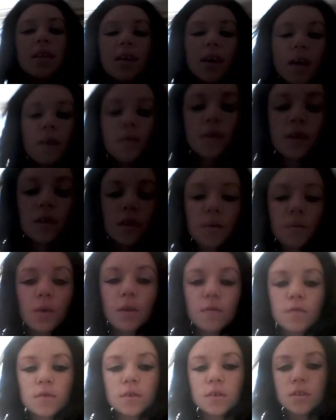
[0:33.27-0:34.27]
I haven't had any
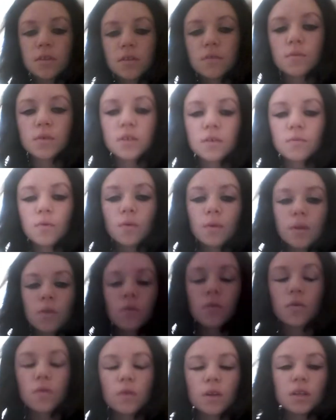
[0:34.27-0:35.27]
breakfast, which is probably
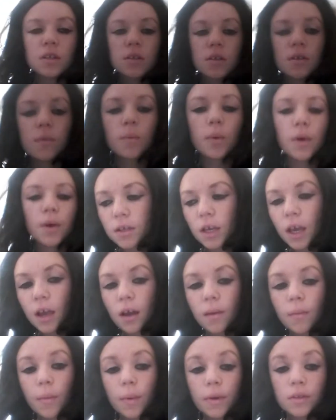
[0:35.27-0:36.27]
not a good idea, but yeah,
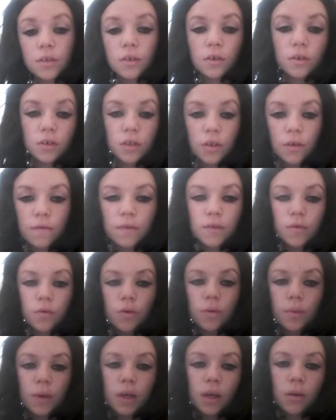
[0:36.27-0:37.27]
I'm about to go to Sophie's
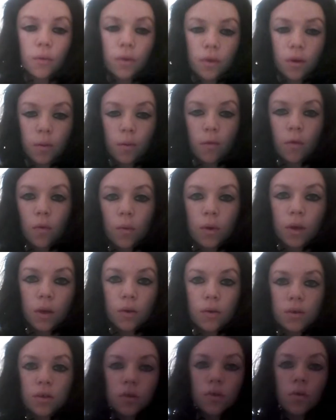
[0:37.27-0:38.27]
room, hang out with her before we go
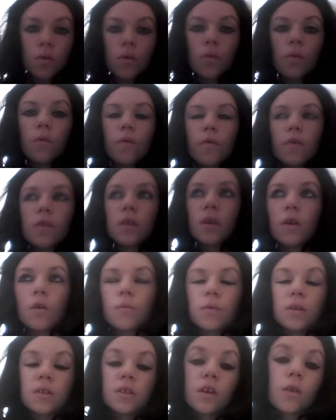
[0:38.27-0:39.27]
into the hall for the
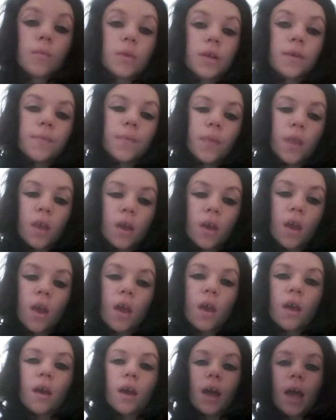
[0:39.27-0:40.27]
opening ceremony.
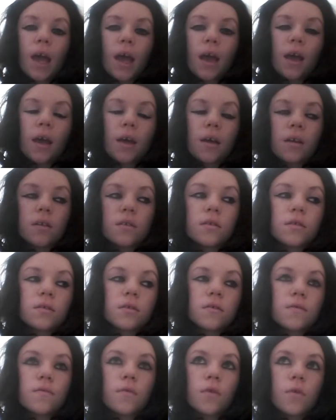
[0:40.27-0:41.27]
And
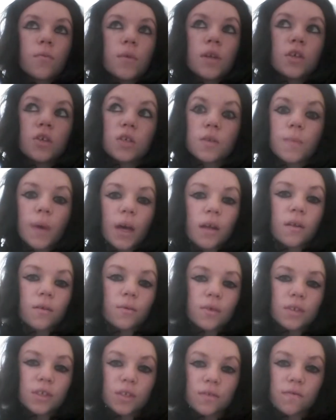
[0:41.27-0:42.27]
for Misha's panel,
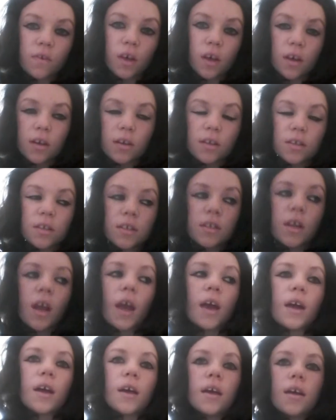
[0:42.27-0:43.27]
which is first,
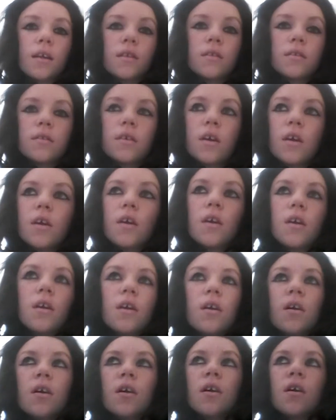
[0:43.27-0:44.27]
and
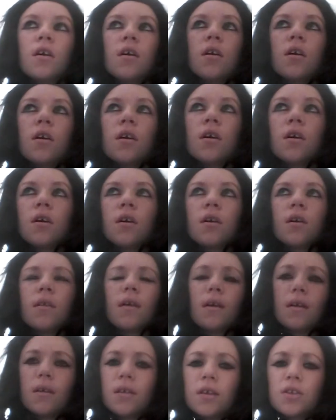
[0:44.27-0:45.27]

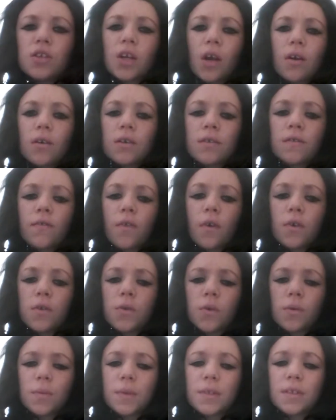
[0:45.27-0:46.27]
then I think Jared's
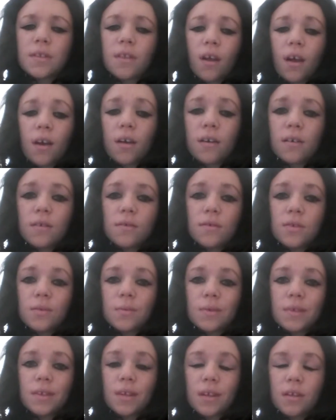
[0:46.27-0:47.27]
photo ops start, which
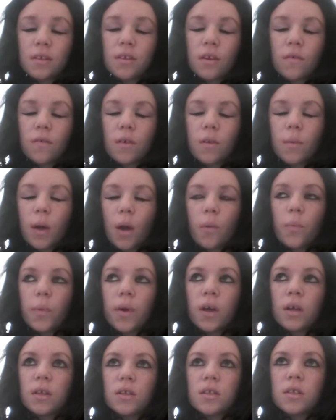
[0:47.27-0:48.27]
I'm slightly terrified about,
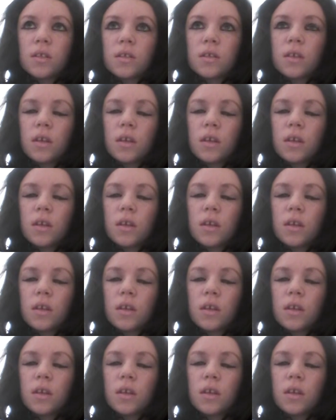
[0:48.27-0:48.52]
but